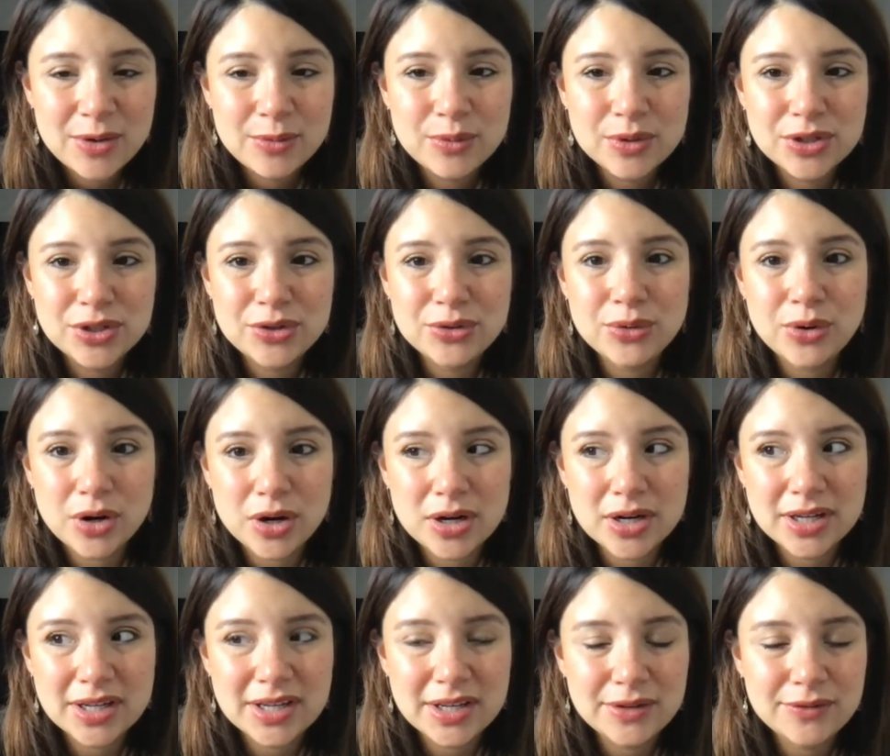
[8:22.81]
When you
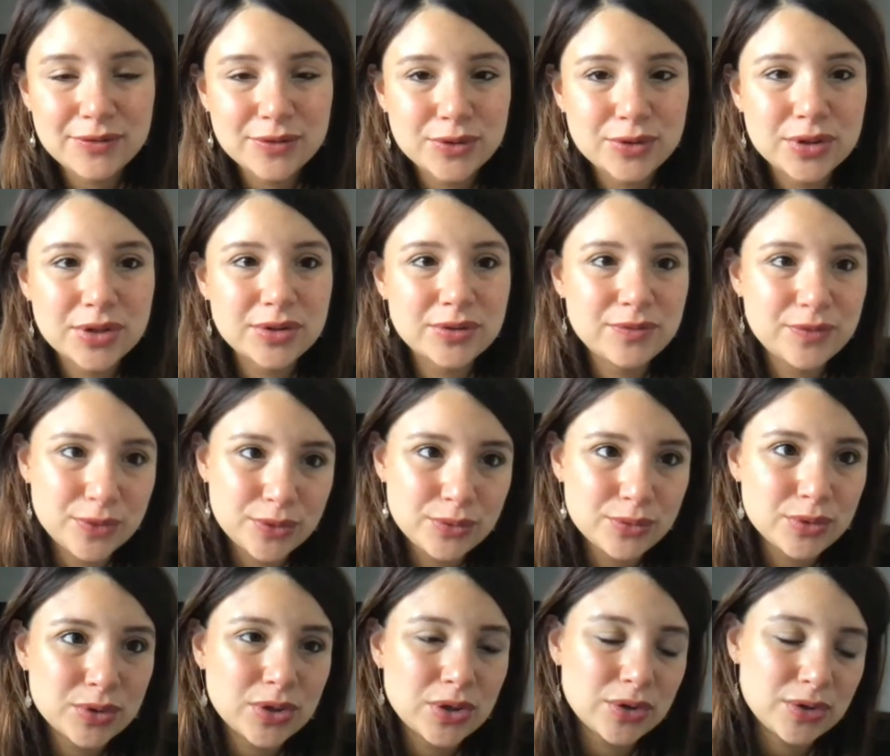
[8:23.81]
are eating food, and food
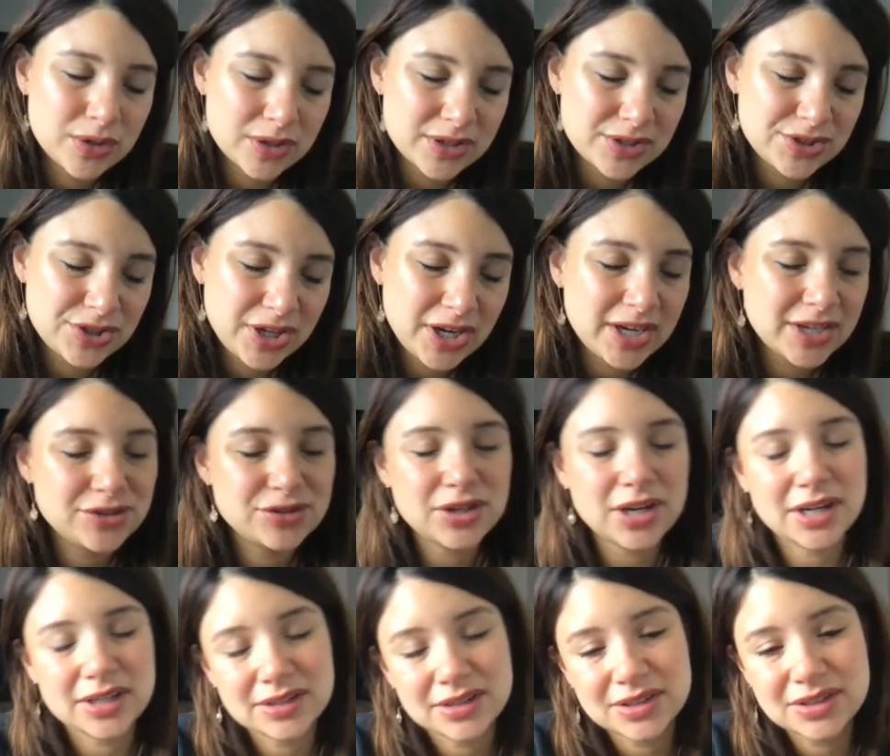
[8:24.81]
will go to the GI
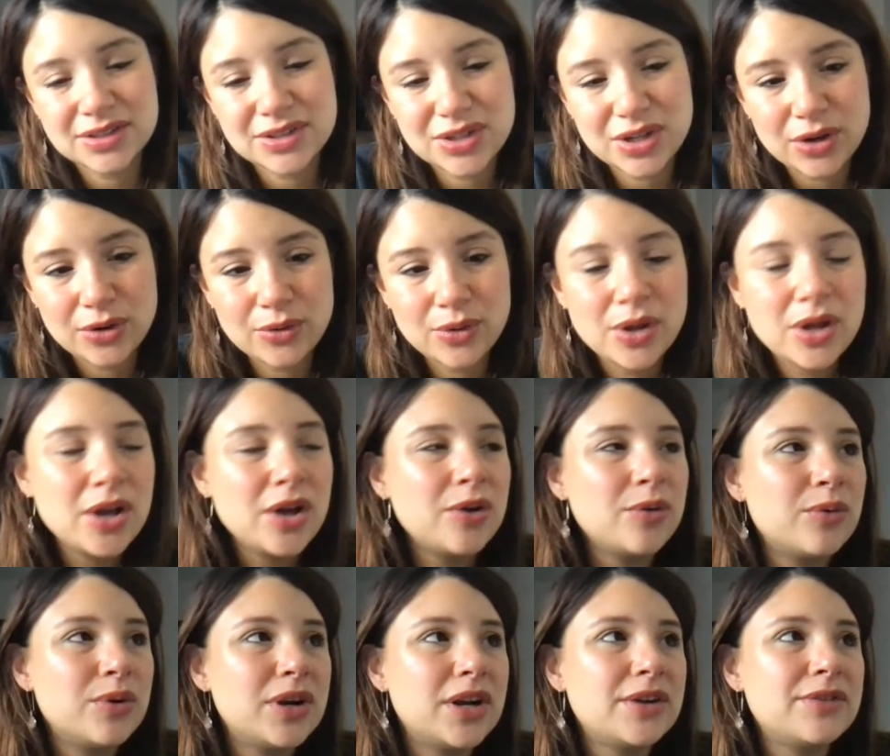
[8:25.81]
tract. And so
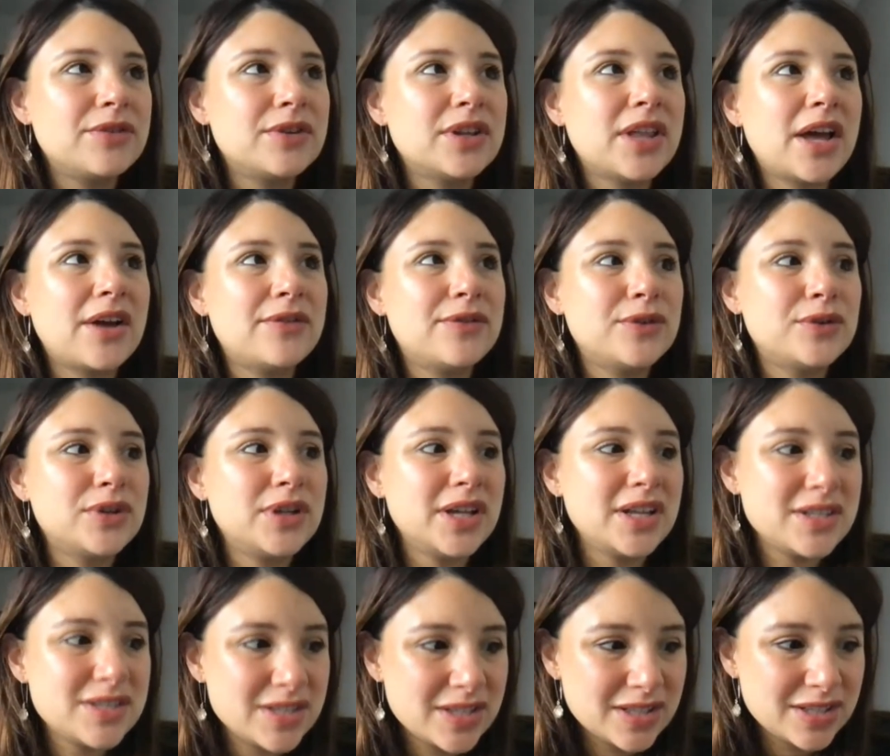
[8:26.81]
whenever that food
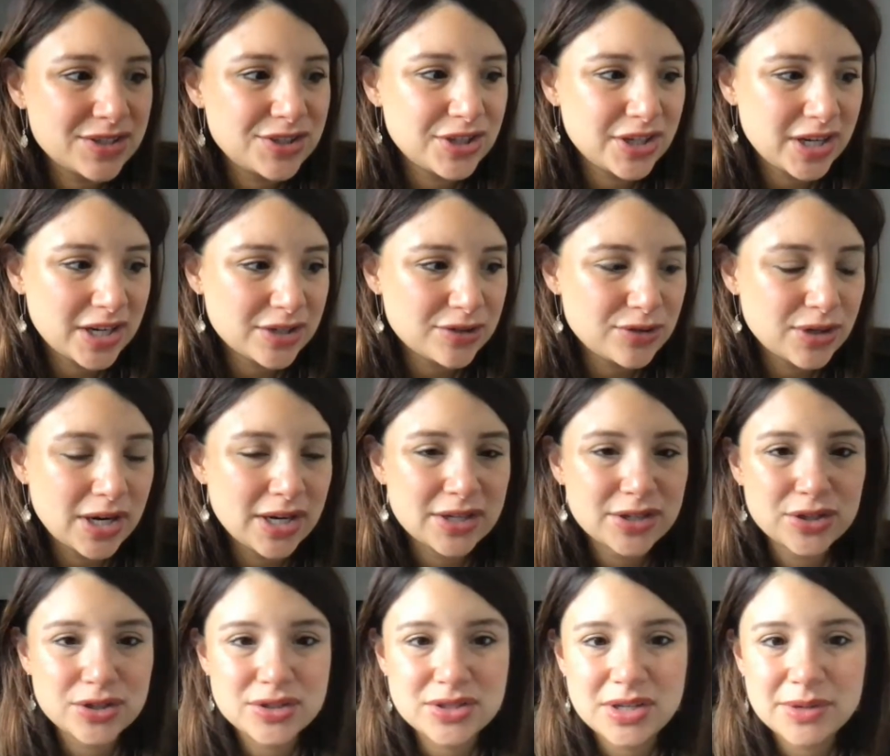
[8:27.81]
gets to the GI
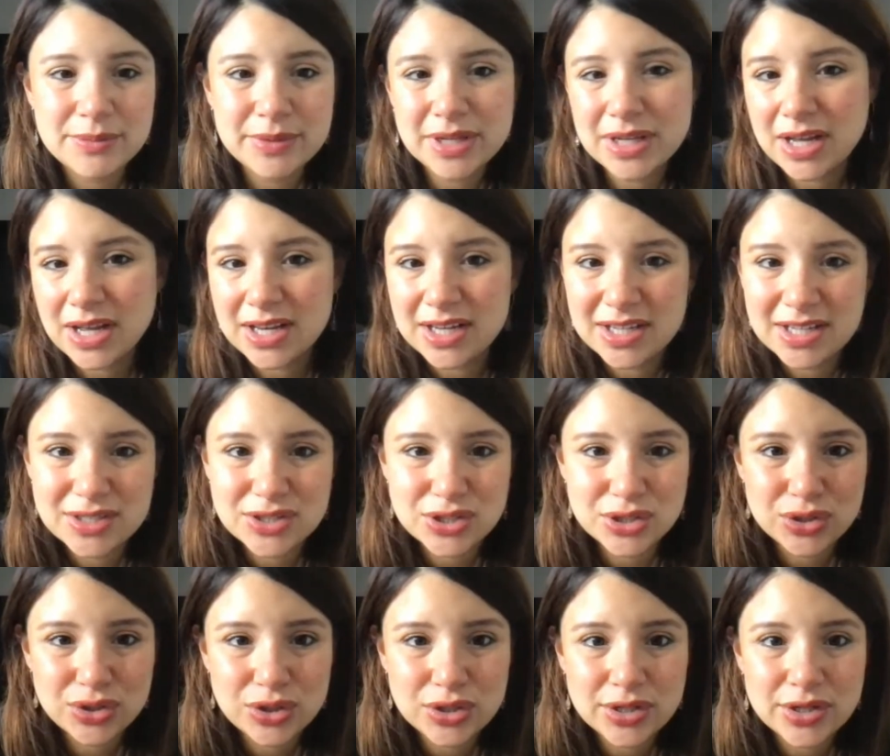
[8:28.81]
tract, your stomach kind of gets
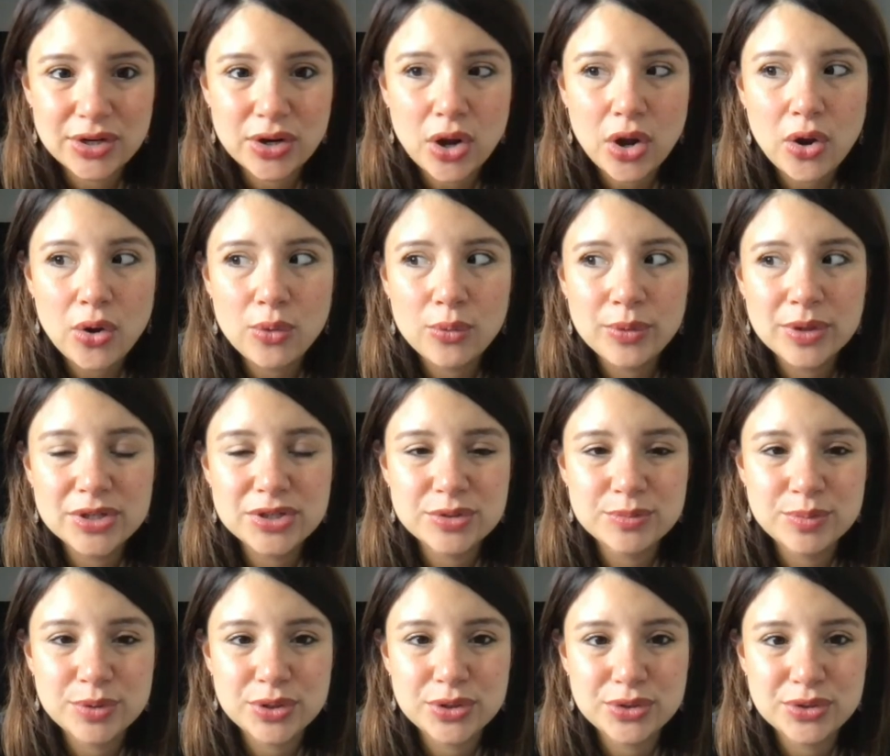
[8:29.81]
alerted, oh, we
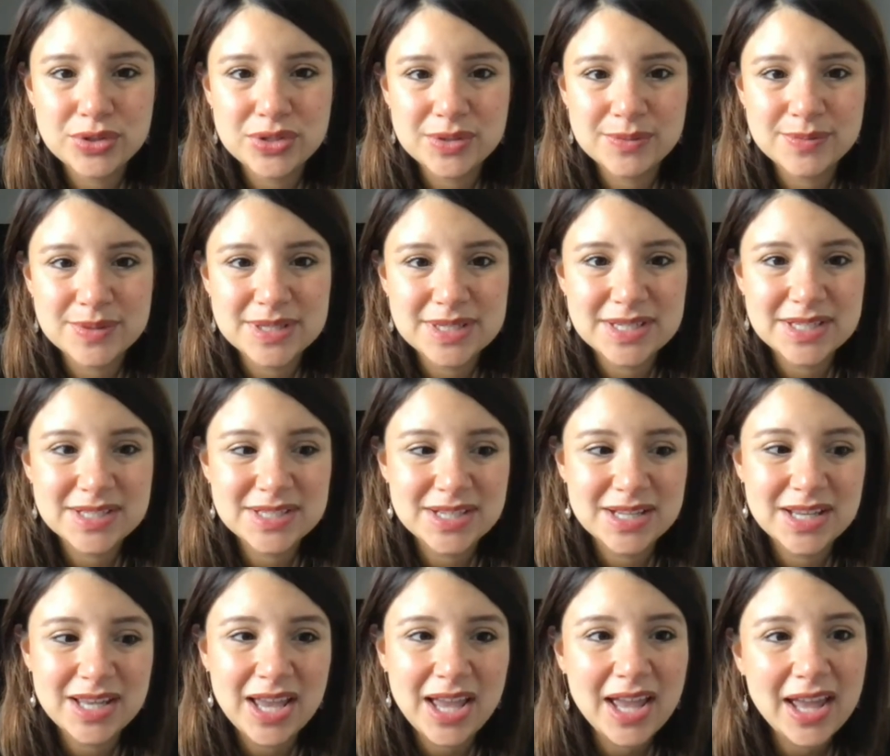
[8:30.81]
should produce some
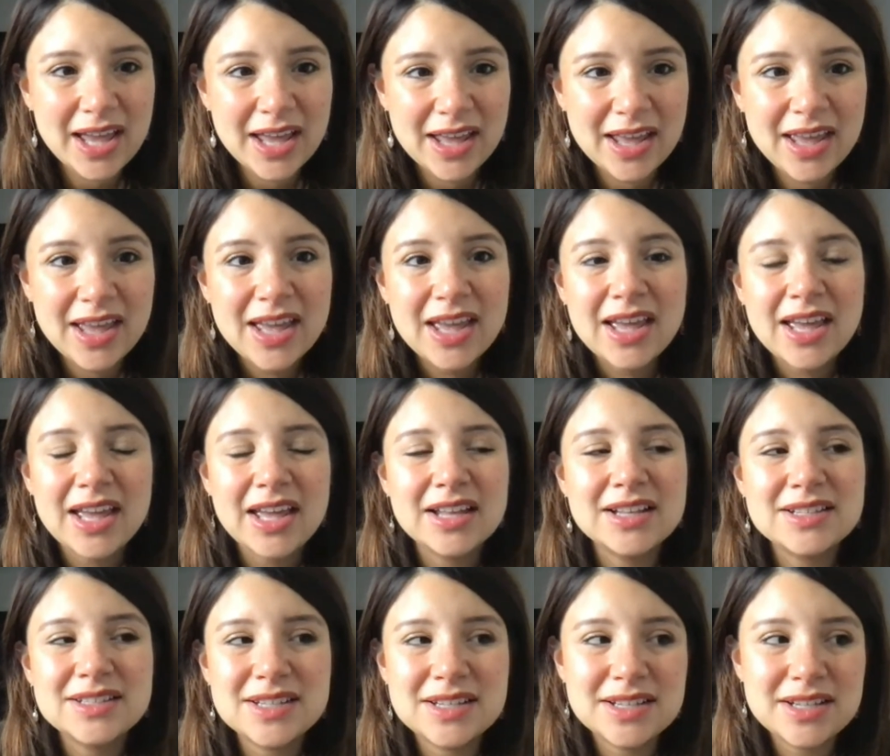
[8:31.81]
CCK
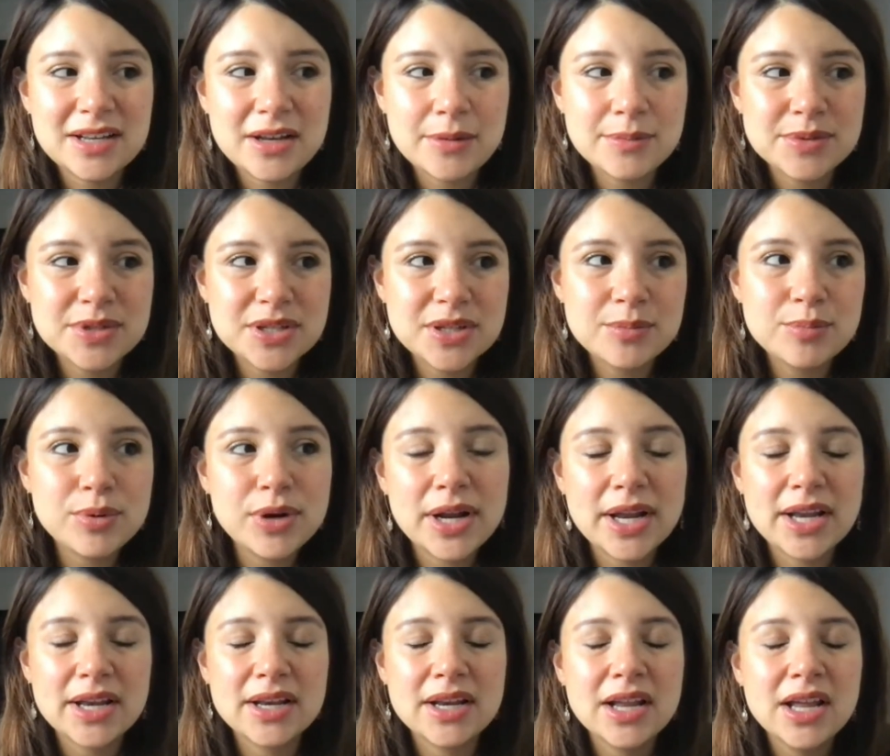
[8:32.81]
and send it up to the
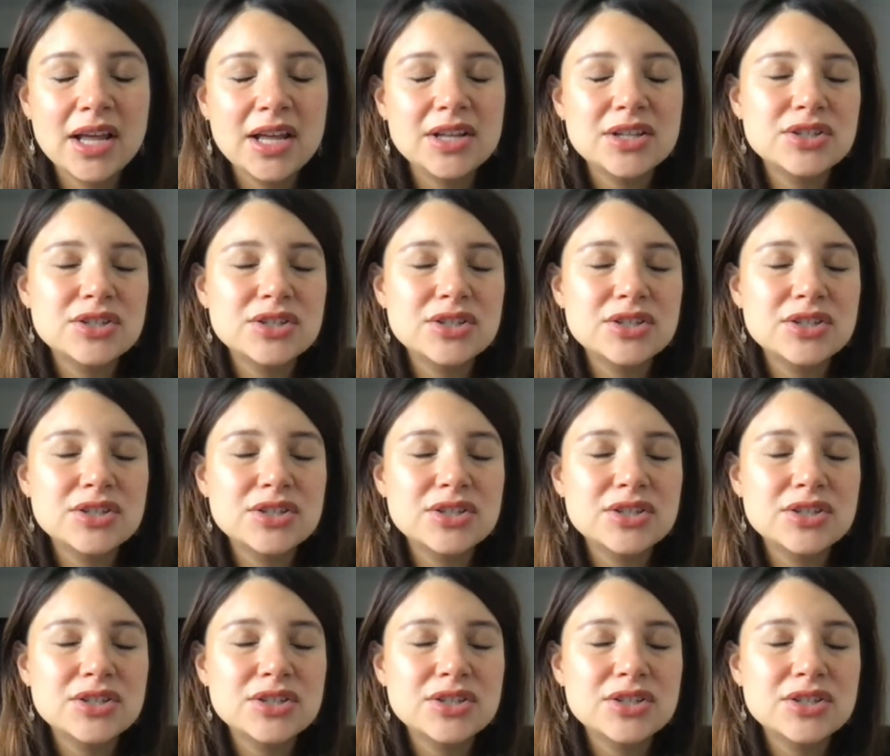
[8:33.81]
brain.